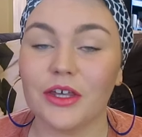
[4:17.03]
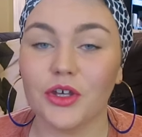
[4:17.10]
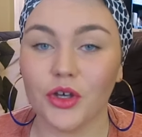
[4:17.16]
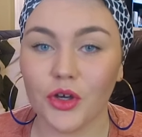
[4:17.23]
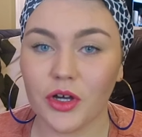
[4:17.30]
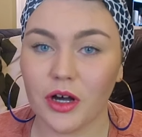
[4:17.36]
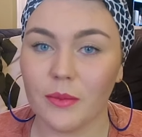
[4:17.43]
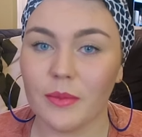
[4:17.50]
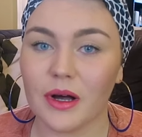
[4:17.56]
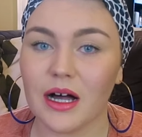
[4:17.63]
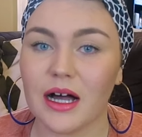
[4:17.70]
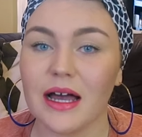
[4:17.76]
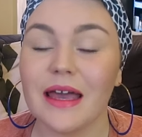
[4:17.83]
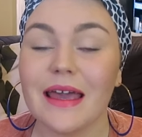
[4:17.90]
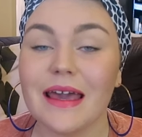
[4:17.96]

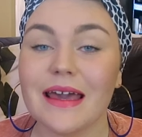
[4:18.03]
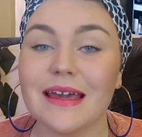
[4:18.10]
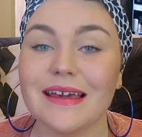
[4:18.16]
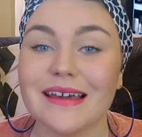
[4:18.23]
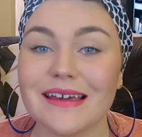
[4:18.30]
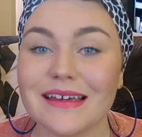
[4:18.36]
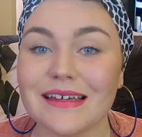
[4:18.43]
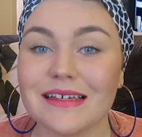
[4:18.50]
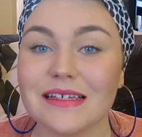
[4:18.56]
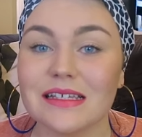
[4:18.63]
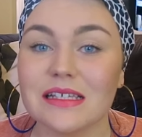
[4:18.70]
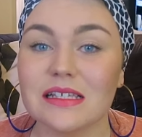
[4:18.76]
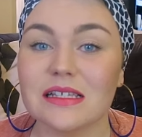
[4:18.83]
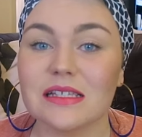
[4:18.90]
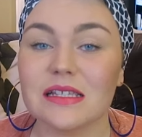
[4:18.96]
cucumber
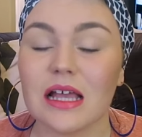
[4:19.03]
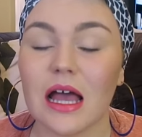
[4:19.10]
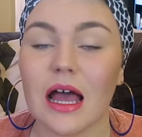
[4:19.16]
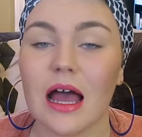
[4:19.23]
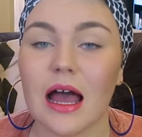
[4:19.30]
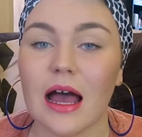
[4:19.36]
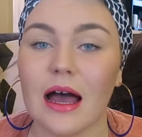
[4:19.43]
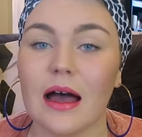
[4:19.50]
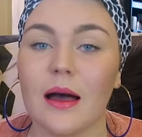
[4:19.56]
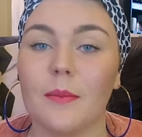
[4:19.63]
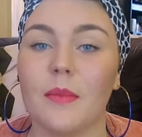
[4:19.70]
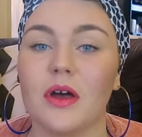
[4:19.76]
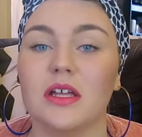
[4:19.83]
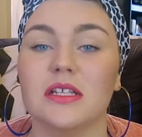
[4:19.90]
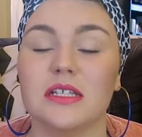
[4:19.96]
is
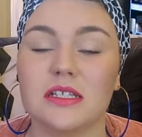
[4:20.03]
um,